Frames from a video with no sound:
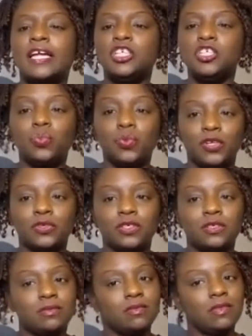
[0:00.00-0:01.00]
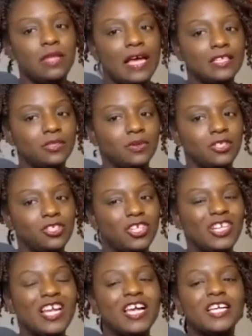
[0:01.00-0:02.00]
Just wondering, last
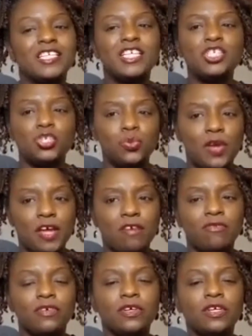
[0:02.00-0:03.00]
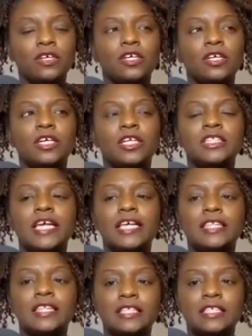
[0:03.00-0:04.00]
question. Did you ever
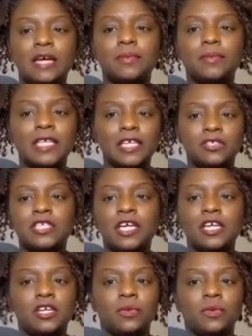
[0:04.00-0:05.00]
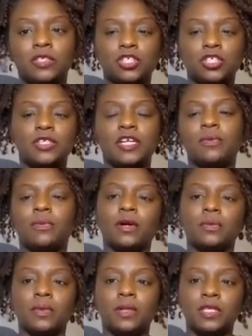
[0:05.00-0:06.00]
take the time, because like you said, you didn't want your
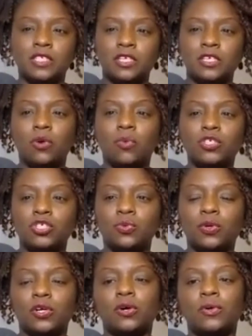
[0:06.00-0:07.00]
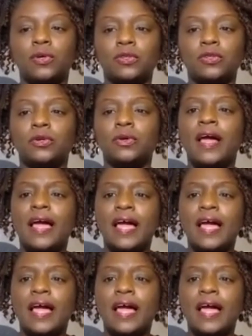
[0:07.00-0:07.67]
network really to know what you were going through.